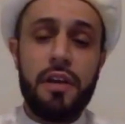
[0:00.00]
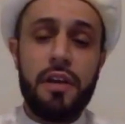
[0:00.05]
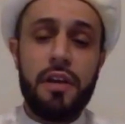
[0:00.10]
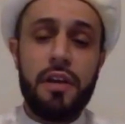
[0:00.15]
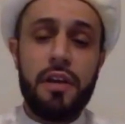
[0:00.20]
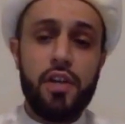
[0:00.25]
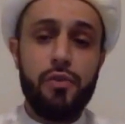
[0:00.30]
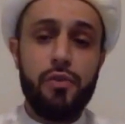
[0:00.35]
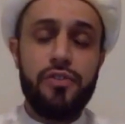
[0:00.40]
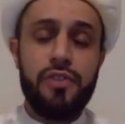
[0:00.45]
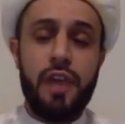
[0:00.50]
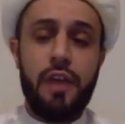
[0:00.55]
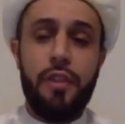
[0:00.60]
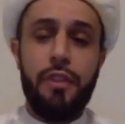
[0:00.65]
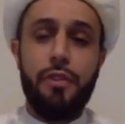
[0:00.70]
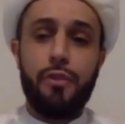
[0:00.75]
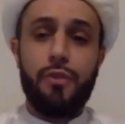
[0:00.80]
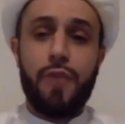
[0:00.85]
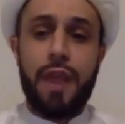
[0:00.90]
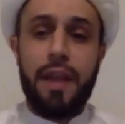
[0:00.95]
issues
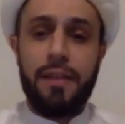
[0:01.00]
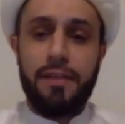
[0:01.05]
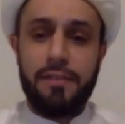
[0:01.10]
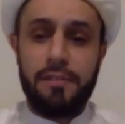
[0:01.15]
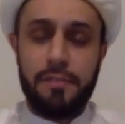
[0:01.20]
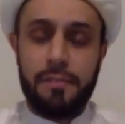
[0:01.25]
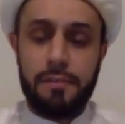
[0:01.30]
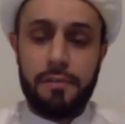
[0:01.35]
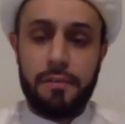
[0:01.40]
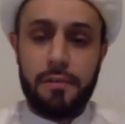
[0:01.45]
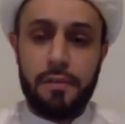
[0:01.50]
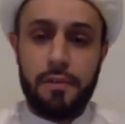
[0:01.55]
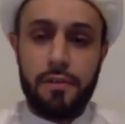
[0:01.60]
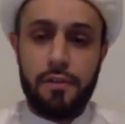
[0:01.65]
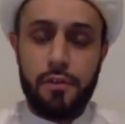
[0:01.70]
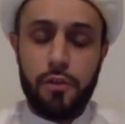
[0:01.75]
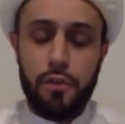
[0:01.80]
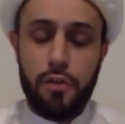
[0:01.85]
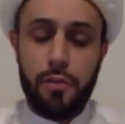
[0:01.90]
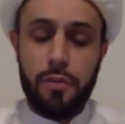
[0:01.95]
a threat
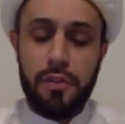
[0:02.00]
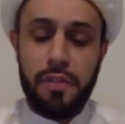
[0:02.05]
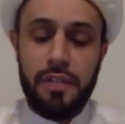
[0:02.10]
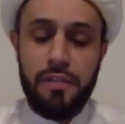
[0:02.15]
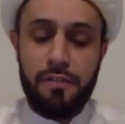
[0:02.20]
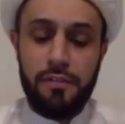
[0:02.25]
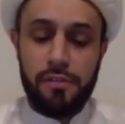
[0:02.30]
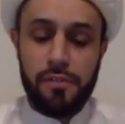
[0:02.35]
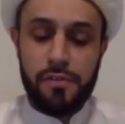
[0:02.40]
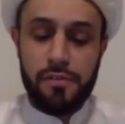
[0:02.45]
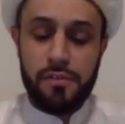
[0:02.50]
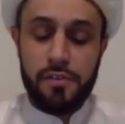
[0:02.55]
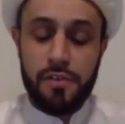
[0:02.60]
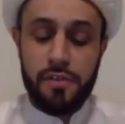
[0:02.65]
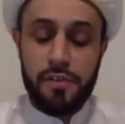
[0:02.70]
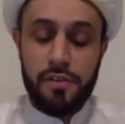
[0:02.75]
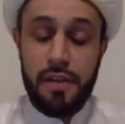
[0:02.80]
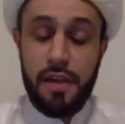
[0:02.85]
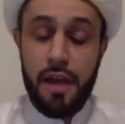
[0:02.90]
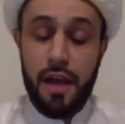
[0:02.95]
to the believer,
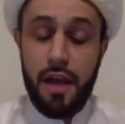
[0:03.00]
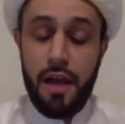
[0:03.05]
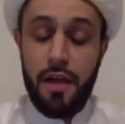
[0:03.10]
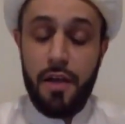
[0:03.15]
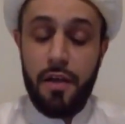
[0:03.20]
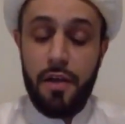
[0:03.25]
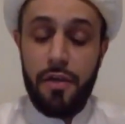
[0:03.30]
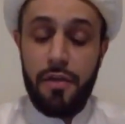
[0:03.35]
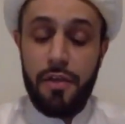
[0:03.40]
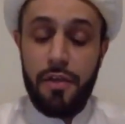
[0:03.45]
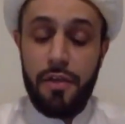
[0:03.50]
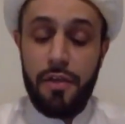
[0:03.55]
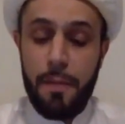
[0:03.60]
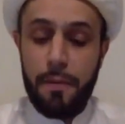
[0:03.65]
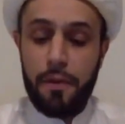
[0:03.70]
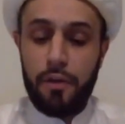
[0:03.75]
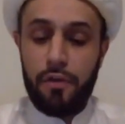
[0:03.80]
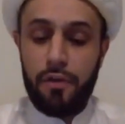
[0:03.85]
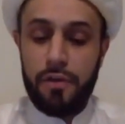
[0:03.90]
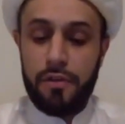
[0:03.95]
to the uh, the
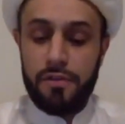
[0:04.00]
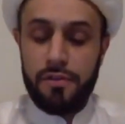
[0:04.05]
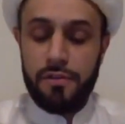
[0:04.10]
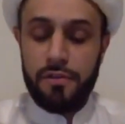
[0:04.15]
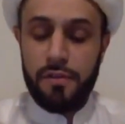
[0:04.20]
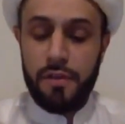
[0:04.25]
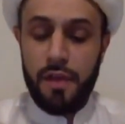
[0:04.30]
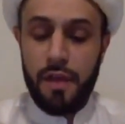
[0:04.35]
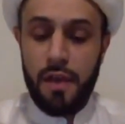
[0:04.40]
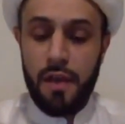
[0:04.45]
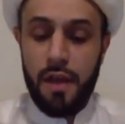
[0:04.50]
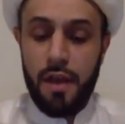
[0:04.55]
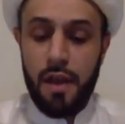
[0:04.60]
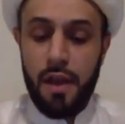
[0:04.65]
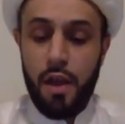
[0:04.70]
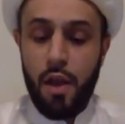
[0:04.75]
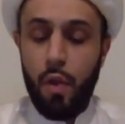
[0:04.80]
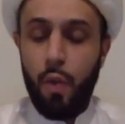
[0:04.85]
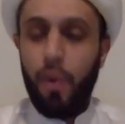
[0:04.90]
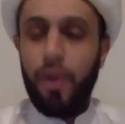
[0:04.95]
hypocrites.
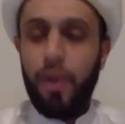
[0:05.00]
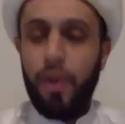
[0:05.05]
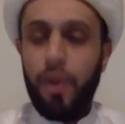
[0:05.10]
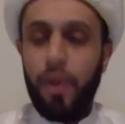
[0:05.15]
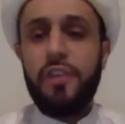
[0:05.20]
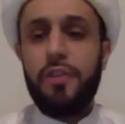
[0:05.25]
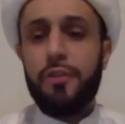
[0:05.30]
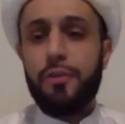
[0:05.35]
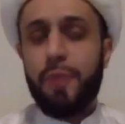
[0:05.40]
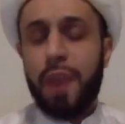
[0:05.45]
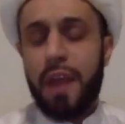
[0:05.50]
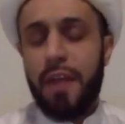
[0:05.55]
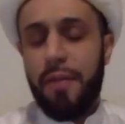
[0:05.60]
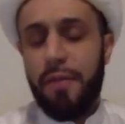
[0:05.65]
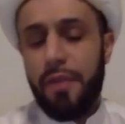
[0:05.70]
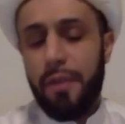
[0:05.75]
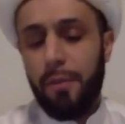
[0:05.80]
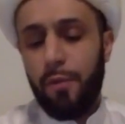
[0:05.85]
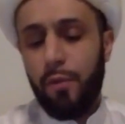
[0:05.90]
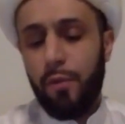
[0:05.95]
What does he
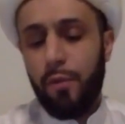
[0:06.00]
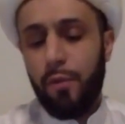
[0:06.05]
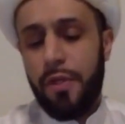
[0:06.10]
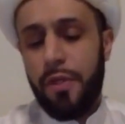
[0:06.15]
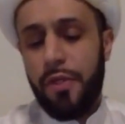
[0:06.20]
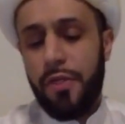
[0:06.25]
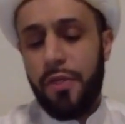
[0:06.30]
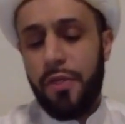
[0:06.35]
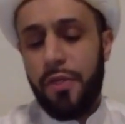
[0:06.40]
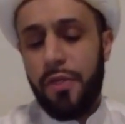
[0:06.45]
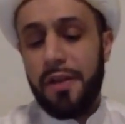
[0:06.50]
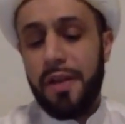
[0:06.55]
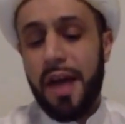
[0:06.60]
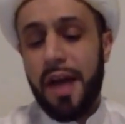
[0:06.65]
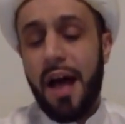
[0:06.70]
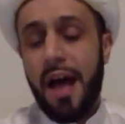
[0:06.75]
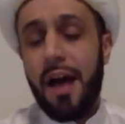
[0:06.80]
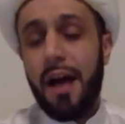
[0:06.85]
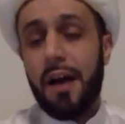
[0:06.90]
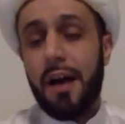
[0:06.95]
threaten them with?
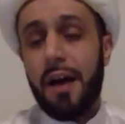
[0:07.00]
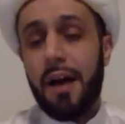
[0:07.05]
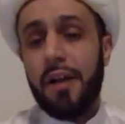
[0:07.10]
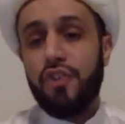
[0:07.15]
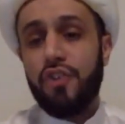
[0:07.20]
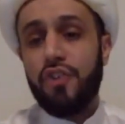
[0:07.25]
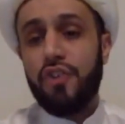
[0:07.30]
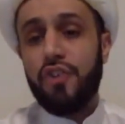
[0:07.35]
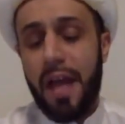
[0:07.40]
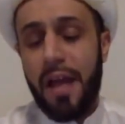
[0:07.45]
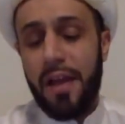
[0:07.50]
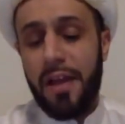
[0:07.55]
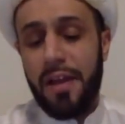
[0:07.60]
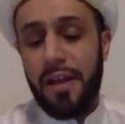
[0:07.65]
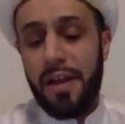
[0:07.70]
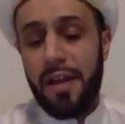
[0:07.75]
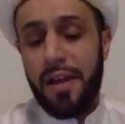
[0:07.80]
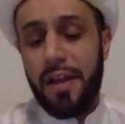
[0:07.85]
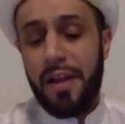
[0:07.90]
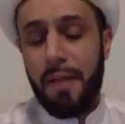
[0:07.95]
Nara
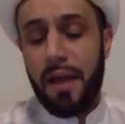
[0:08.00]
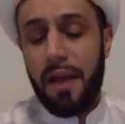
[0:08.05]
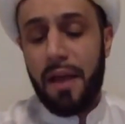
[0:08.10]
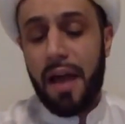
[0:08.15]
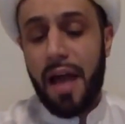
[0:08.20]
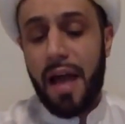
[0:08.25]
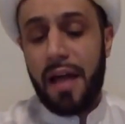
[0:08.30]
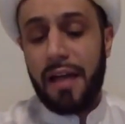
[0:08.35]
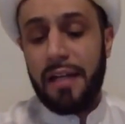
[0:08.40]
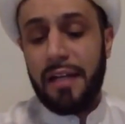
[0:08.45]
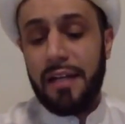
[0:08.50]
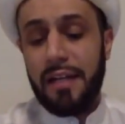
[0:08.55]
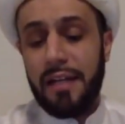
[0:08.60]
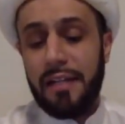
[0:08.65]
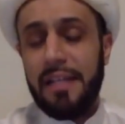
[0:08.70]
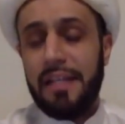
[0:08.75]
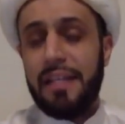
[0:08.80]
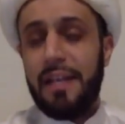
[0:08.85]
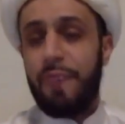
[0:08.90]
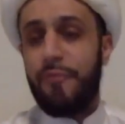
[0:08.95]
Jahannam
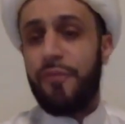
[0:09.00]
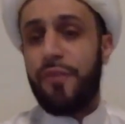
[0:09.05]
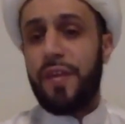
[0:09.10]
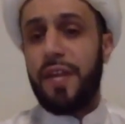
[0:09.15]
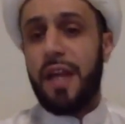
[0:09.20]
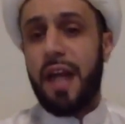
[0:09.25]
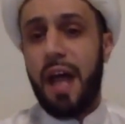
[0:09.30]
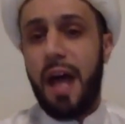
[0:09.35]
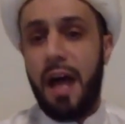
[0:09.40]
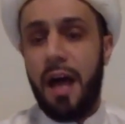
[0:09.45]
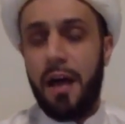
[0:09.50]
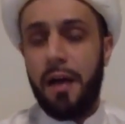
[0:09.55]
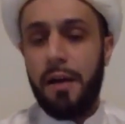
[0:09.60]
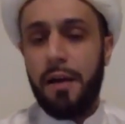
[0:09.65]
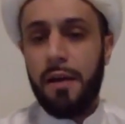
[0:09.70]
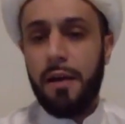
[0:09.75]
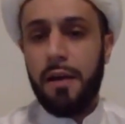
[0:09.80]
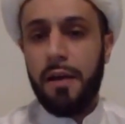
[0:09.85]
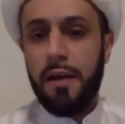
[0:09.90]
khalidina fiha.